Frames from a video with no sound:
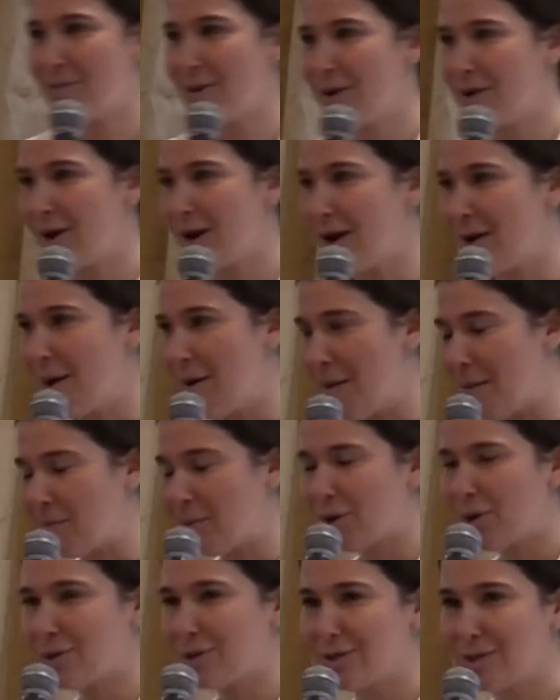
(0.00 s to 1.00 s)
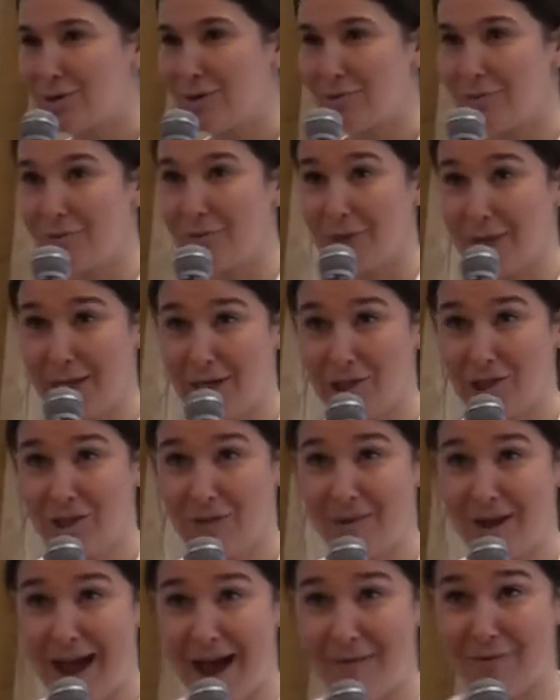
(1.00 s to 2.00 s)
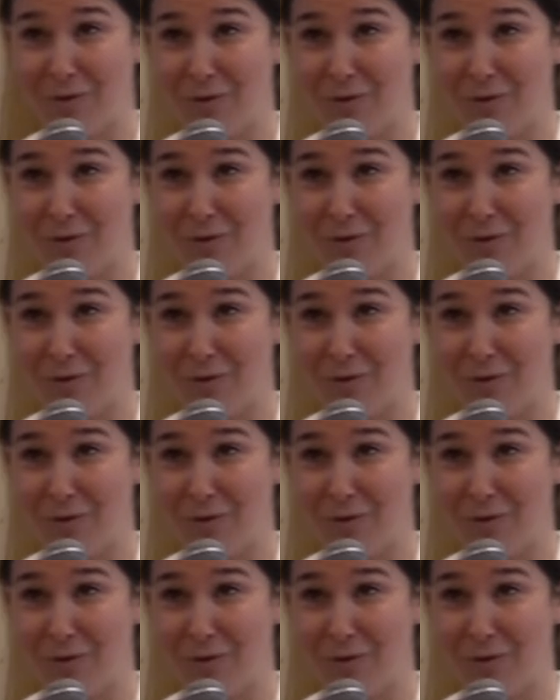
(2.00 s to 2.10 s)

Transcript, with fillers: about a, a, personal relationship I have